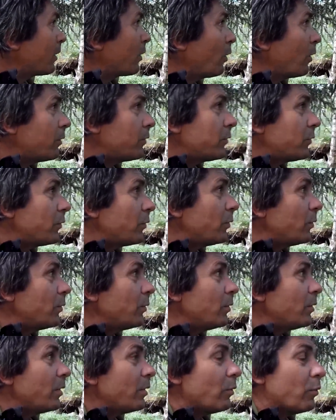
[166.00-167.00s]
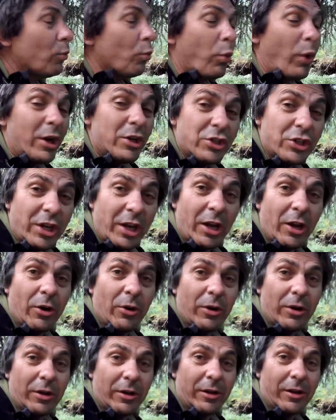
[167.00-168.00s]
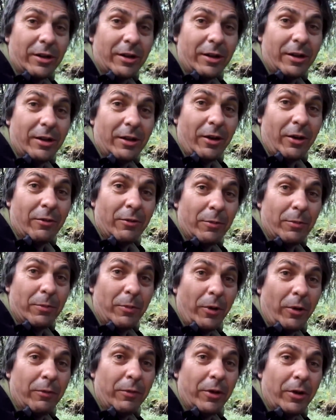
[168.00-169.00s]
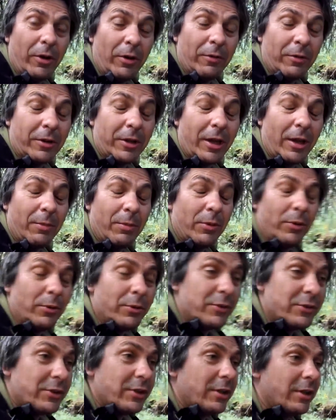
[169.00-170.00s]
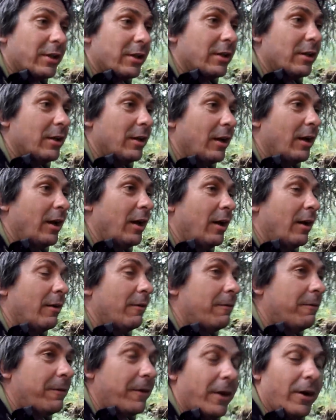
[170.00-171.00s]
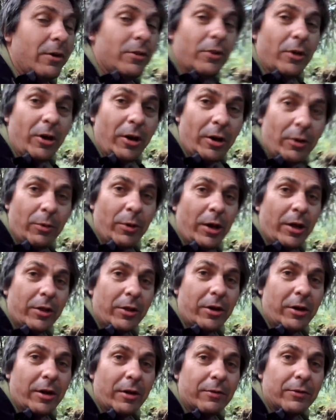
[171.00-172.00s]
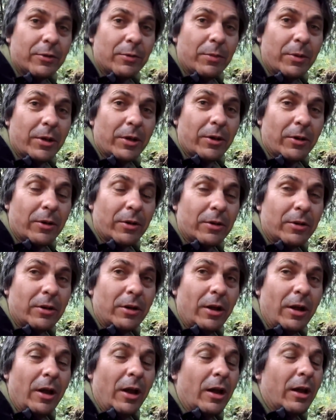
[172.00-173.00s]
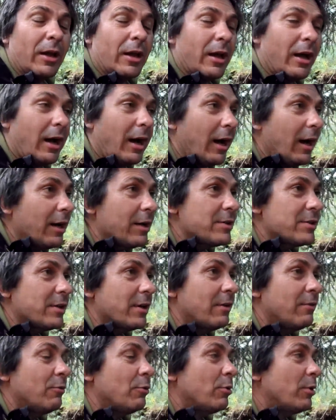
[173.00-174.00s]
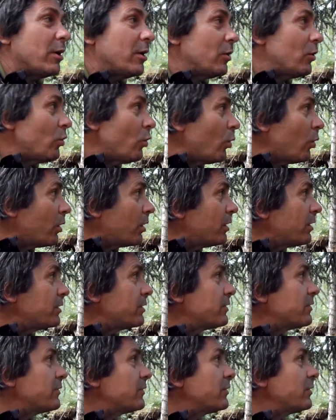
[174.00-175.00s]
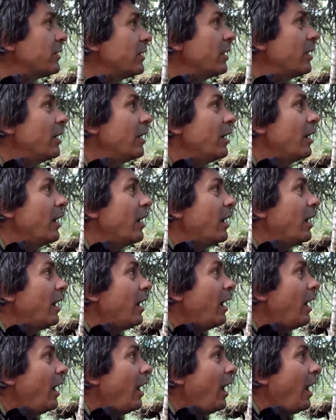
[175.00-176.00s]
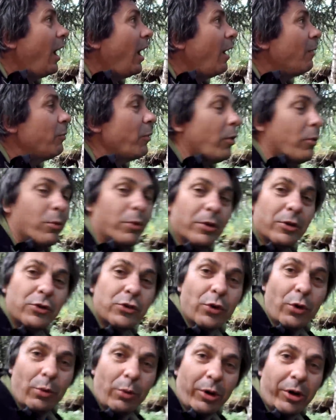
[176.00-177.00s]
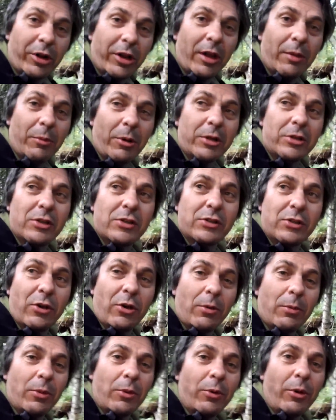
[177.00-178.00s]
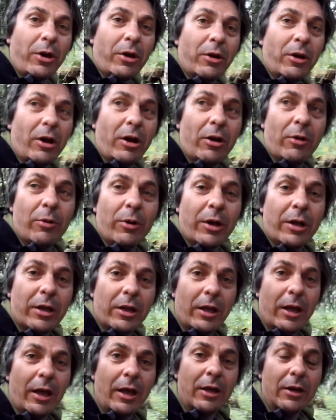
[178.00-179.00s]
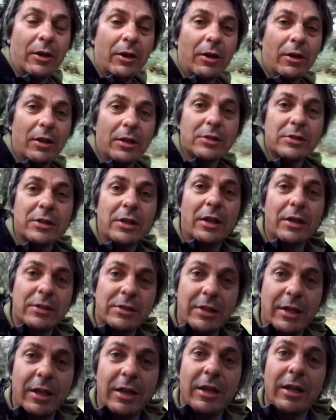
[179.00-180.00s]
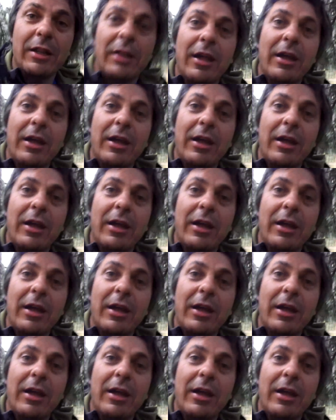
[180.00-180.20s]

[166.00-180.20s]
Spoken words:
got through rush hour of a capital city, found the highway that I have to be on, cars everywhere, noise. I'm not really sure where I am, I just know I'm on the right highway, and it's getting